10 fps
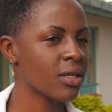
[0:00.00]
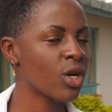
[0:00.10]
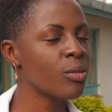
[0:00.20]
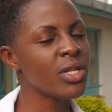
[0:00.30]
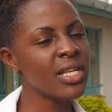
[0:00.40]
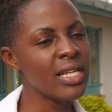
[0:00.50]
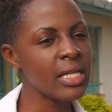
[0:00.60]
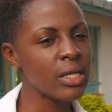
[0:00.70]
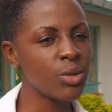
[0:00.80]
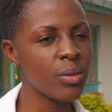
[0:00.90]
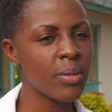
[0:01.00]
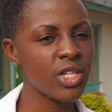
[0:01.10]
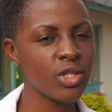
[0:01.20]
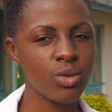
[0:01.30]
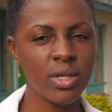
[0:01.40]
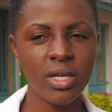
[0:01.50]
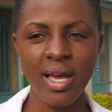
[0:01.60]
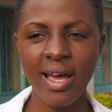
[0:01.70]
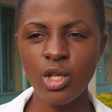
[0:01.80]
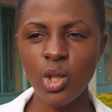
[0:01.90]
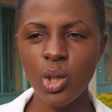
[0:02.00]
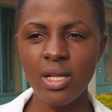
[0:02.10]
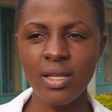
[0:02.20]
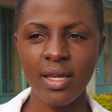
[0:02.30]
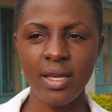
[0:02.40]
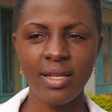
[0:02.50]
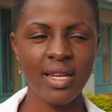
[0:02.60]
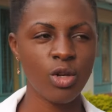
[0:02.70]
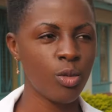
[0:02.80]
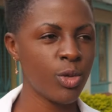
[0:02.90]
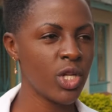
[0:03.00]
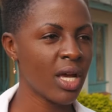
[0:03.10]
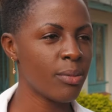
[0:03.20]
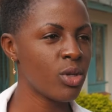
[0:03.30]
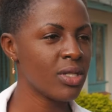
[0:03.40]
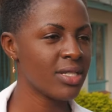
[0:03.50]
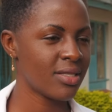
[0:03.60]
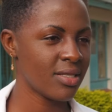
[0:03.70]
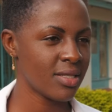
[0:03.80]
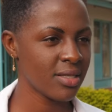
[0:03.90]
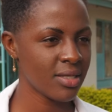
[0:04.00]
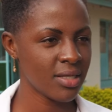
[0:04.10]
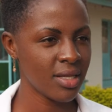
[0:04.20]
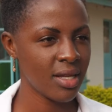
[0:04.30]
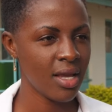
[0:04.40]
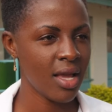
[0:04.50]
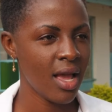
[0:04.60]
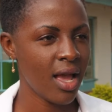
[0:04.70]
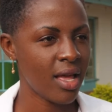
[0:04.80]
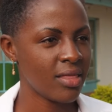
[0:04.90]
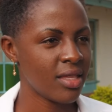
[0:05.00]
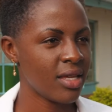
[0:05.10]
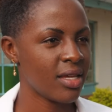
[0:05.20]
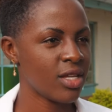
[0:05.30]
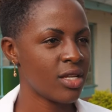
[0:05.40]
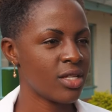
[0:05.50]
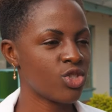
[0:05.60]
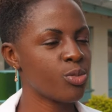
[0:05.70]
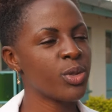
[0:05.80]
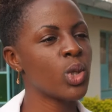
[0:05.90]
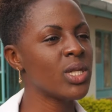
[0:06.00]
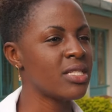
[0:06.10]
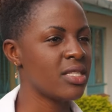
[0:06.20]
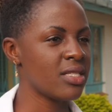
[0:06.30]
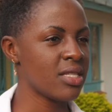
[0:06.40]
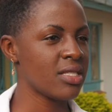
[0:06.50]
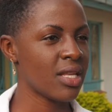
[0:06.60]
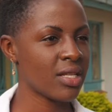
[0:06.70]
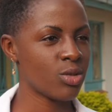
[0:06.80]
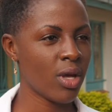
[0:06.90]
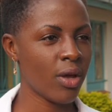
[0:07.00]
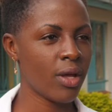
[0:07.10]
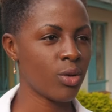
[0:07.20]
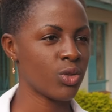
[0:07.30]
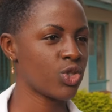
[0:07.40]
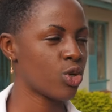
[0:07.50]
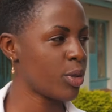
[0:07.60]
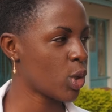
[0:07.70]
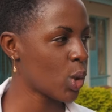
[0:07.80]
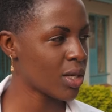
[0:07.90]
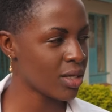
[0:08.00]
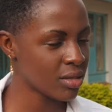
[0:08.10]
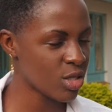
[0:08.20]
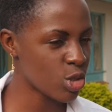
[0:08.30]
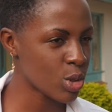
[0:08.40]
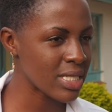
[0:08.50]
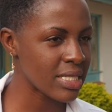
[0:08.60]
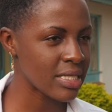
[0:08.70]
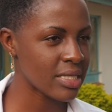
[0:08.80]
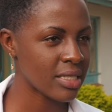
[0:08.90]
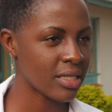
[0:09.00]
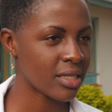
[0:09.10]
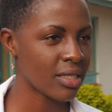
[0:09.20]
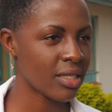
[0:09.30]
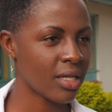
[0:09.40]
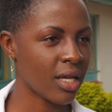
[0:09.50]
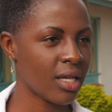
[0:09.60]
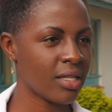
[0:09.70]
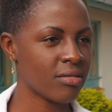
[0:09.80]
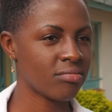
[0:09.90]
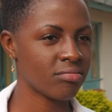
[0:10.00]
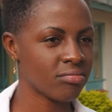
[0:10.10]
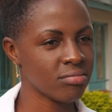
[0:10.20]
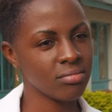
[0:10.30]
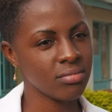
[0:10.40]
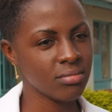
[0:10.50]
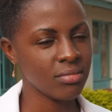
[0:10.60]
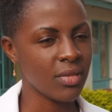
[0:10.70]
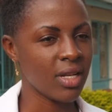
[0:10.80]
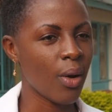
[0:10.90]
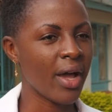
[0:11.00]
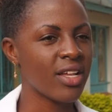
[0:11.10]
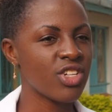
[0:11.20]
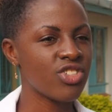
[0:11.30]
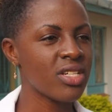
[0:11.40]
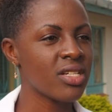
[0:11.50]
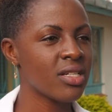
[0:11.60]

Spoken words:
Commonly, we handle the non-communicable diseases and the tropical diseases, as we are on tropical zones in our country.